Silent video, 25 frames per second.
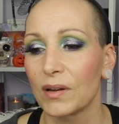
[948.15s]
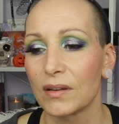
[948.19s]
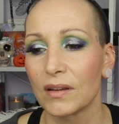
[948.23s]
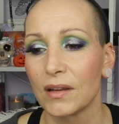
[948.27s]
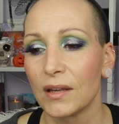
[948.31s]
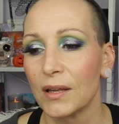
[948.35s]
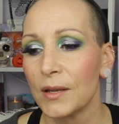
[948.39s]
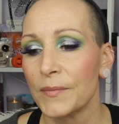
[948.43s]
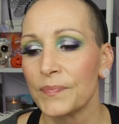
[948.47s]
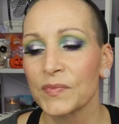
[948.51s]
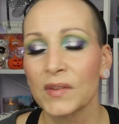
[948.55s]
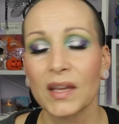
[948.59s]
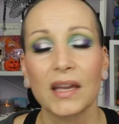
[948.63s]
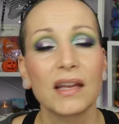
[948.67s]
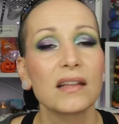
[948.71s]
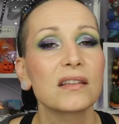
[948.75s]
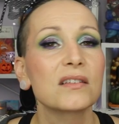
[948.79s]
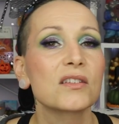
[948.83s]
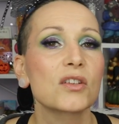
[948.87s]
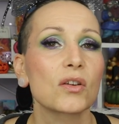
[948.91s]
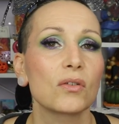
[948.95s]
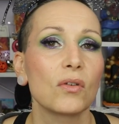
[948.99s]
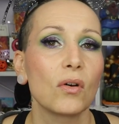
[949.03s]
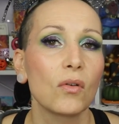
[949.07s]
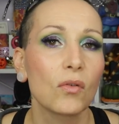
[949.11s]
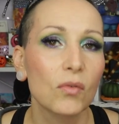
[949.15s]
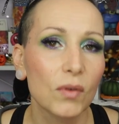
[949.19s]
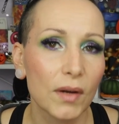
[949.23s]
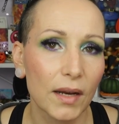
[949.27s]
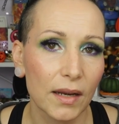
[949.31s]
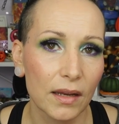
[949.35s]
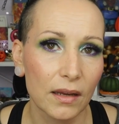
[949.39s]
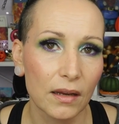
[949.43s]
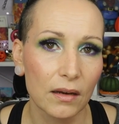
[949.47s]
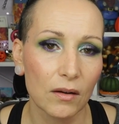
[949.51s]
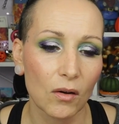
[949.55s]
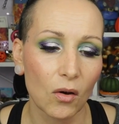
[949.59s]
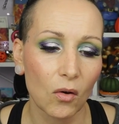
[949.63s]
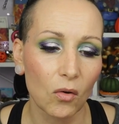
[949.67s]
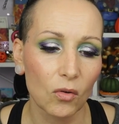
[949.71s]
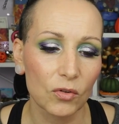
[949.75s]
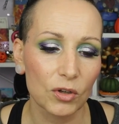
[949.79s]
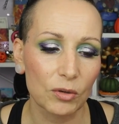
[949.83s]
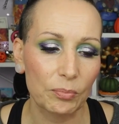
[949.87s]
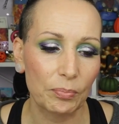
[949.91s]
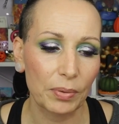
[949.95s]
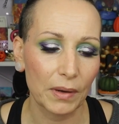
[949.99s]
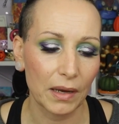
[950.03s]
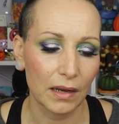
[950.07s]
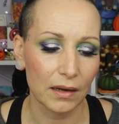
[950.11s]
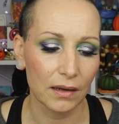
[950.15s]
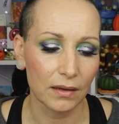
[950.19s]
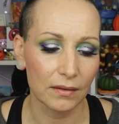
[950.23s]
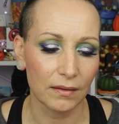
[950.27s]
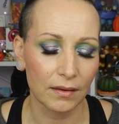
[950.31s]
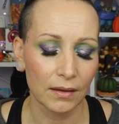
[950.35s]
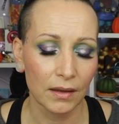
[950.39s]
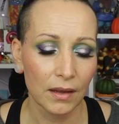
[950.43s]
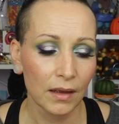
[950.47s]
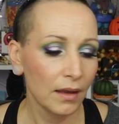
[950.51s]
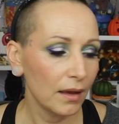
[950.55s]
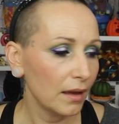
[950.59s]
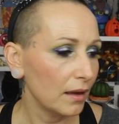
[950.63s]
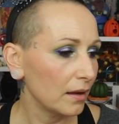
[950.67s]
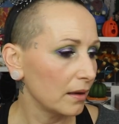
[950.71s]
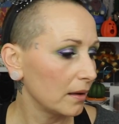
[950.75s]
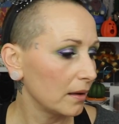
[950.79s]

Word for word: But it's already an older palette.